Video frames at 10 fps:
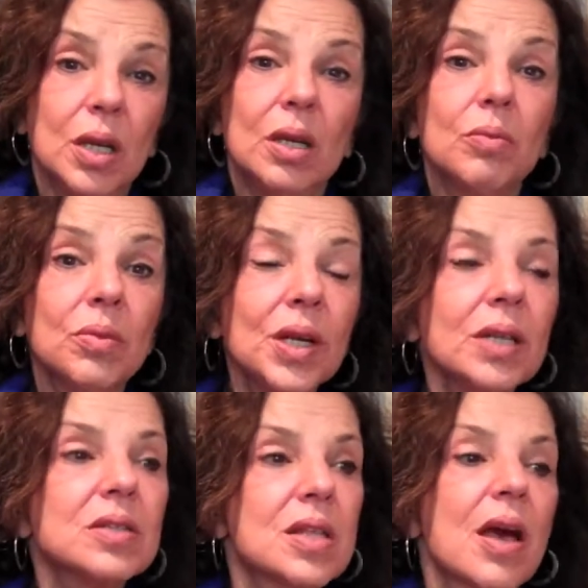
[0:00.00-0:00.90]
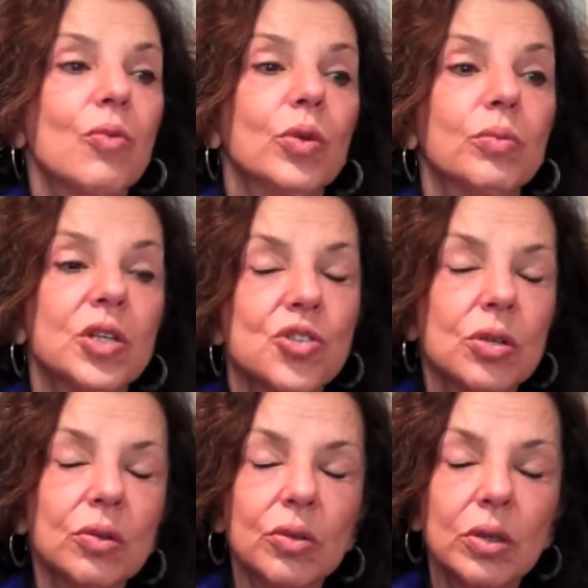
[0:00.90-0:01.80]
It means that when my
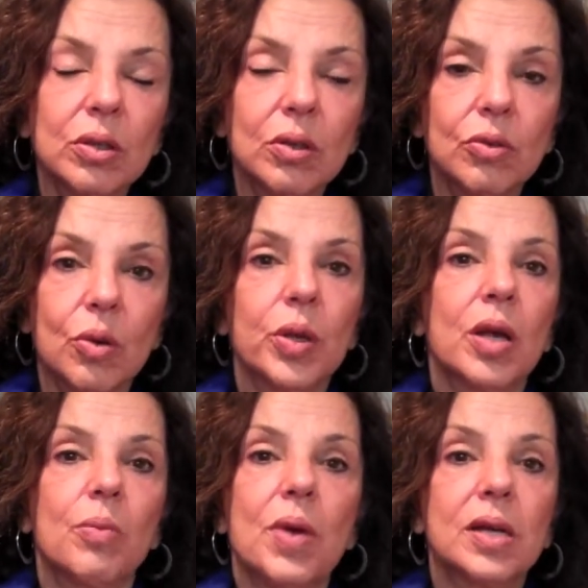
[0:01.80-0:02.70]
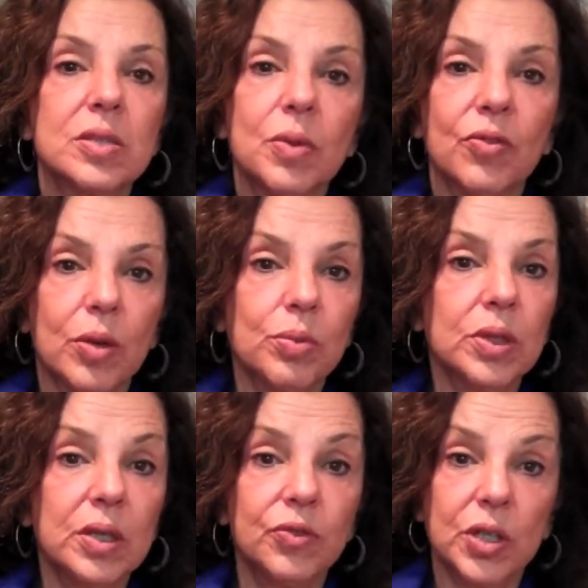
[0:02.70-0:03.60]
children growing up asked me if I
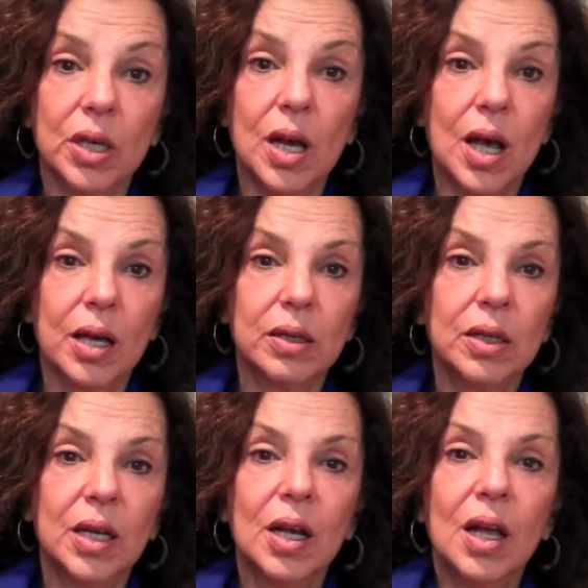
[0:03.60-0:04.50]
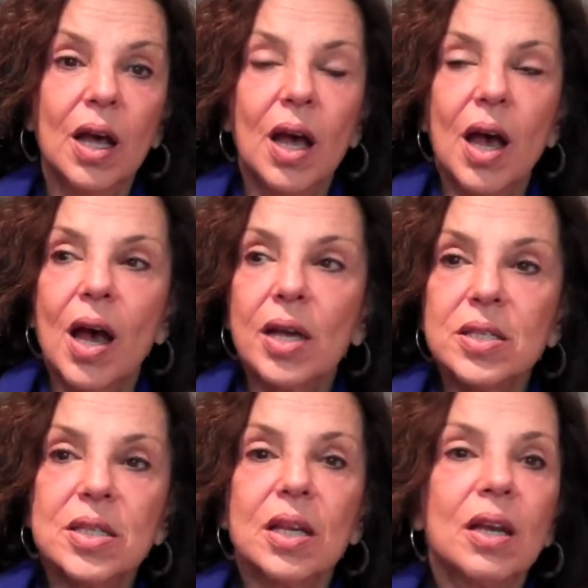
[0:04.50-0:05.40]
believed in God, I
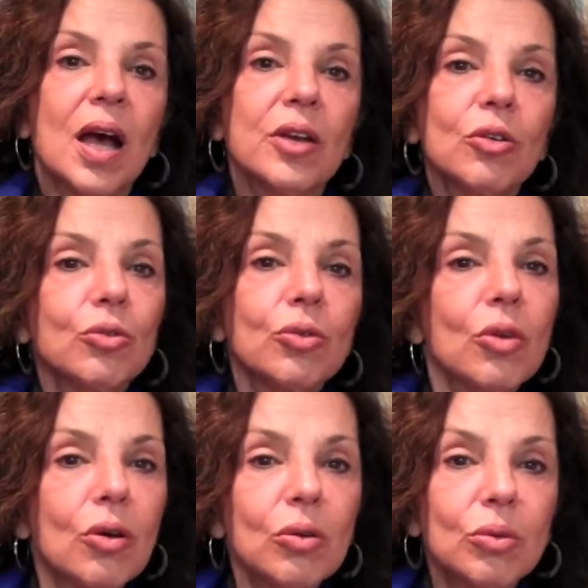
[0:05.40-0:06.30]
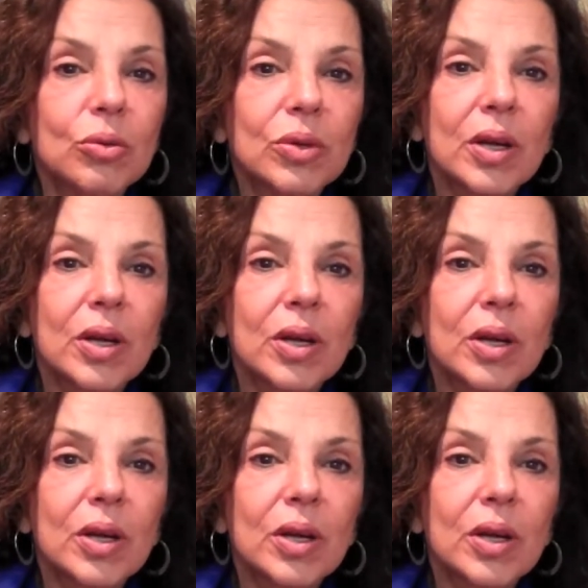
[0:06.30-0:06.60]
said, I don't know.